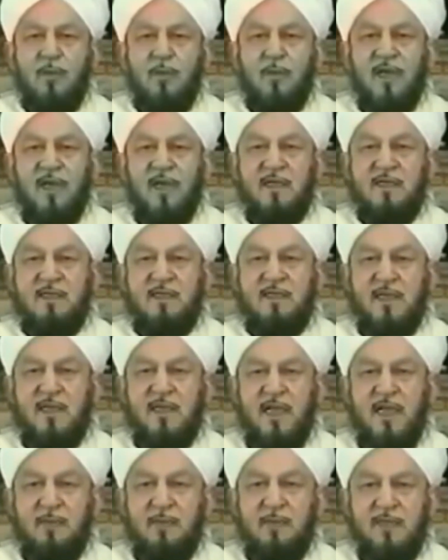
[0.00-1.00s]
all
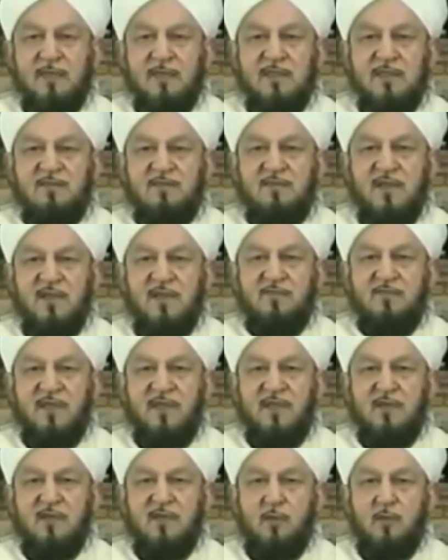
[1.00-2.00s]
maladies and ailments
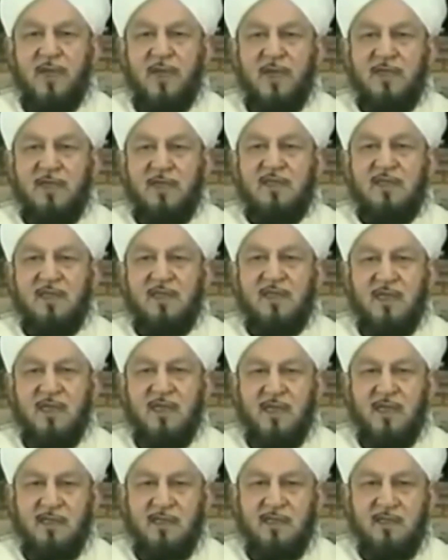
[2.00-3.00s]
of suffering
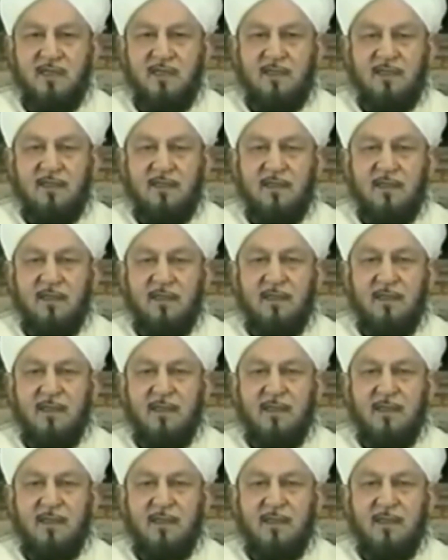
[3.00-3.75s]
humanity today.